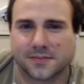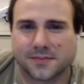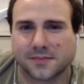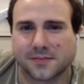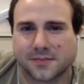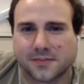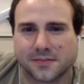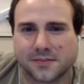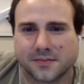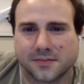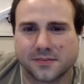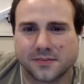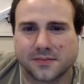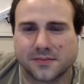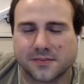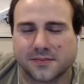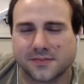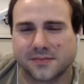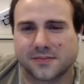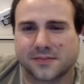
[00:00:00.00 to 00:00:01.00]

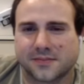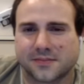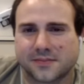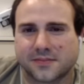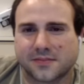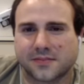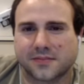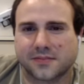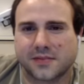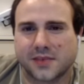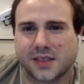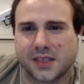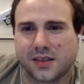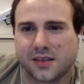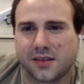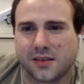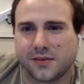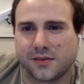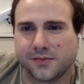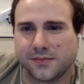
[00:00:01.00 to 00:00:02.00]

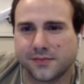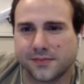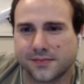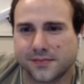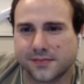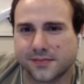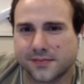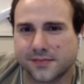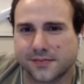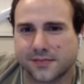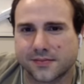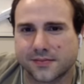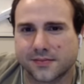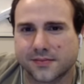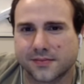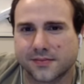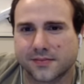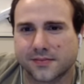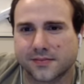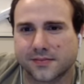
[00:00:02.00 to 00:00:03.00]

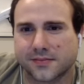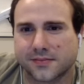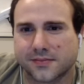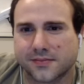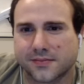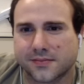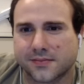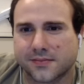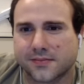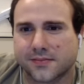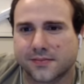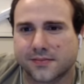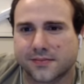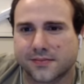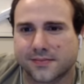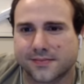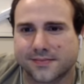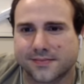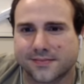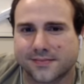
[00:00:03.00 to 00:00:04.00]

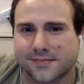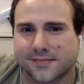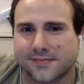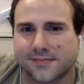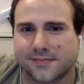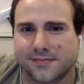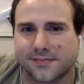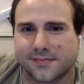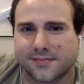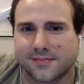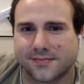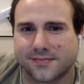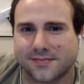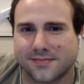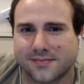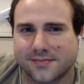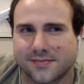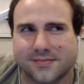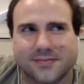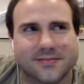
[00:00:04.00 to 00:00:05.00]

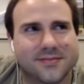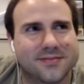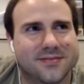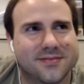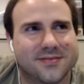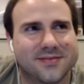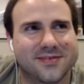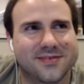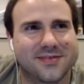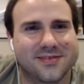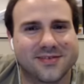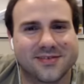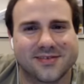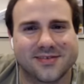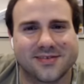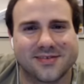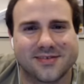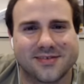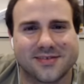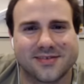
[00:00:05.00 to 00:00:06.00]

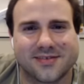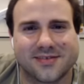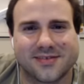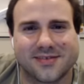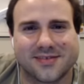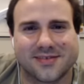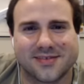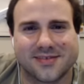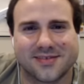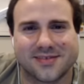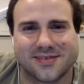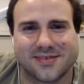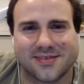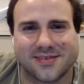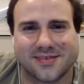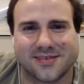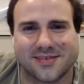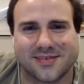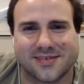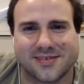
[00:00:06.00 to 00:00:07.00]

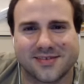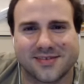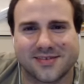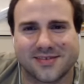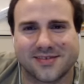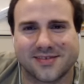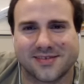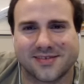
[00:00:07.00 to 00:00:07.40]
(silent)